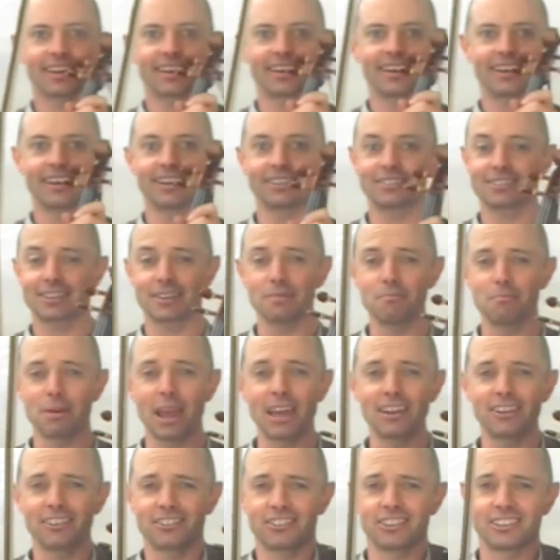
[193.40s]
its
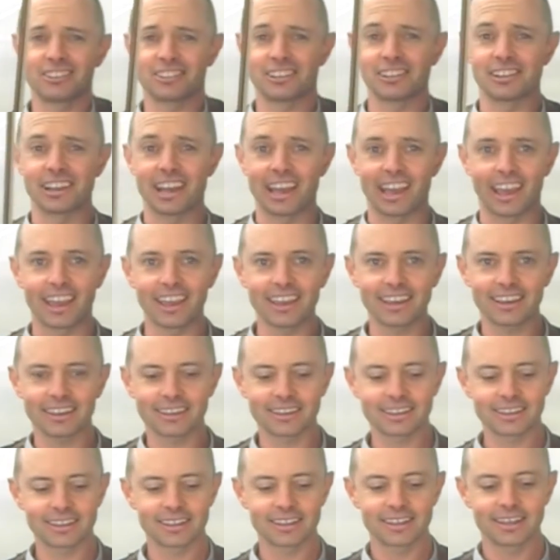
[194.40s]
competitor today
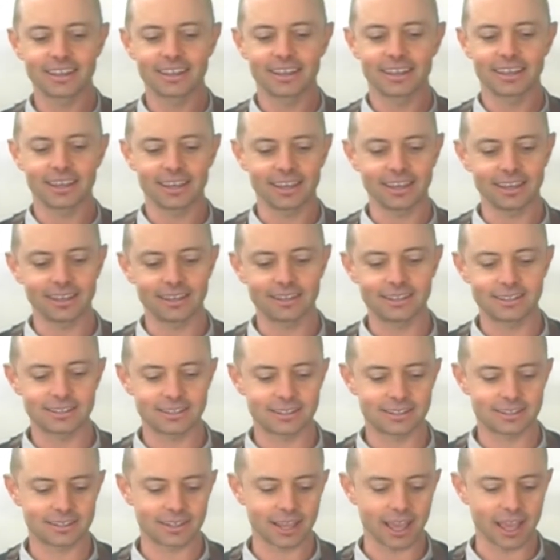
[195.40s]

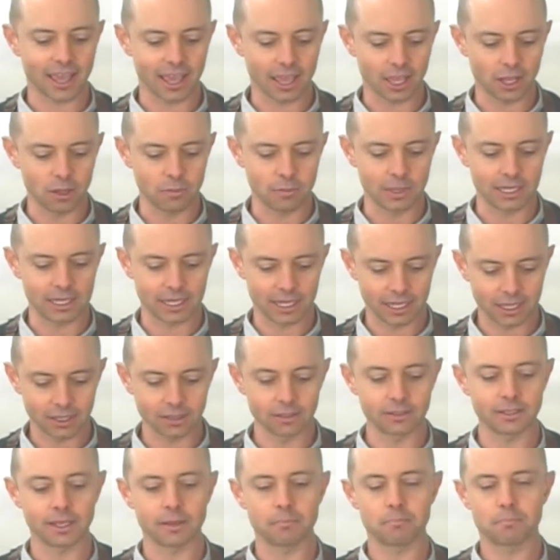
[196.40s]
is a Helmut
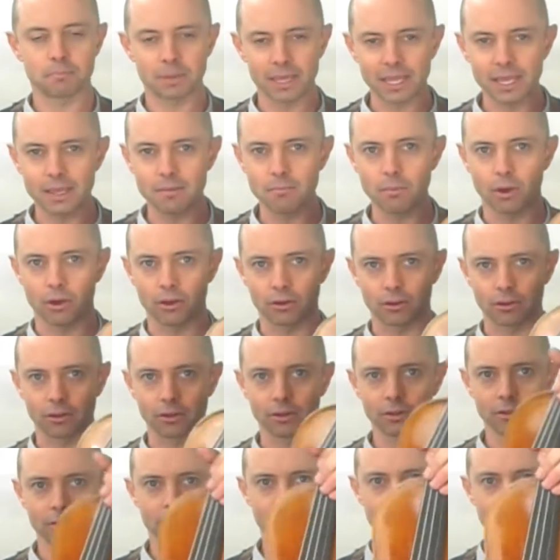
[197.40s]
Illner B model,